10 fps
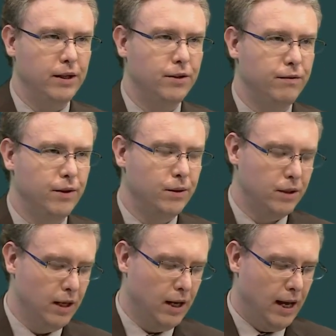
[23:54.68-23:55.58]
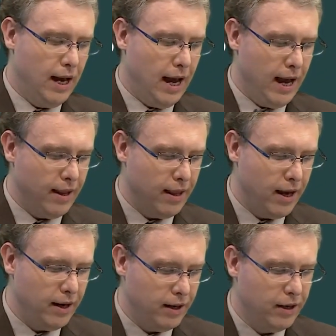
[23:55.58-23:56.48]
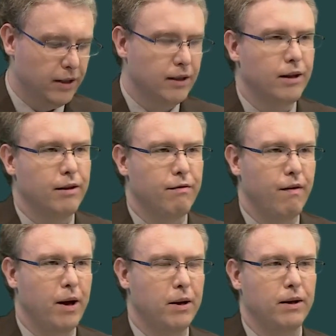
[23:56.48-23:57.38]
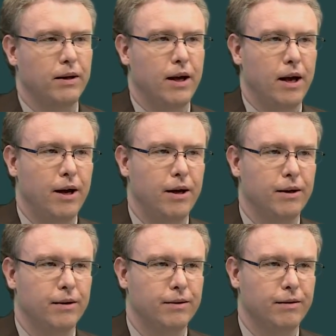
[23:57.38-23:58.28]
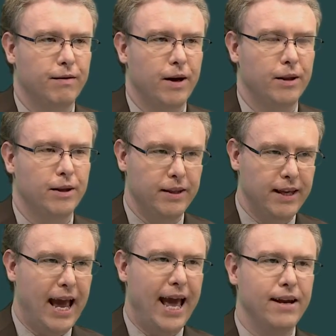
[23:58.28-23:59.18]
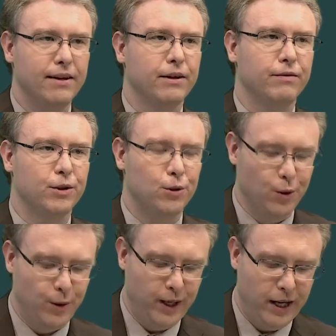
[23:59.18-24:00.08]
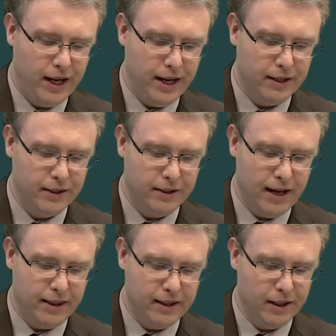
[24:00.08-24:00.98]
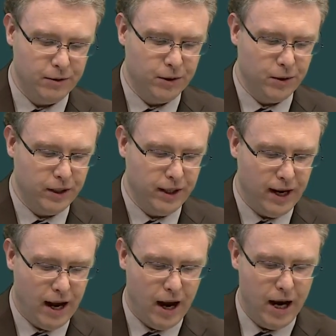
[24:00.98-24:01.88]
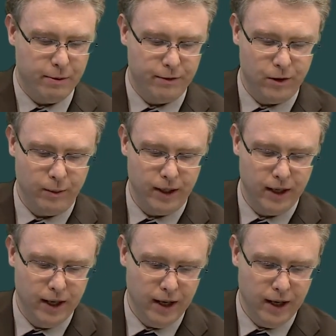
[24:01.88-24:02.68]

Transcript: interviews, and then the final, uh, the, final, the, the end of the story is that this has resulted in a higher performing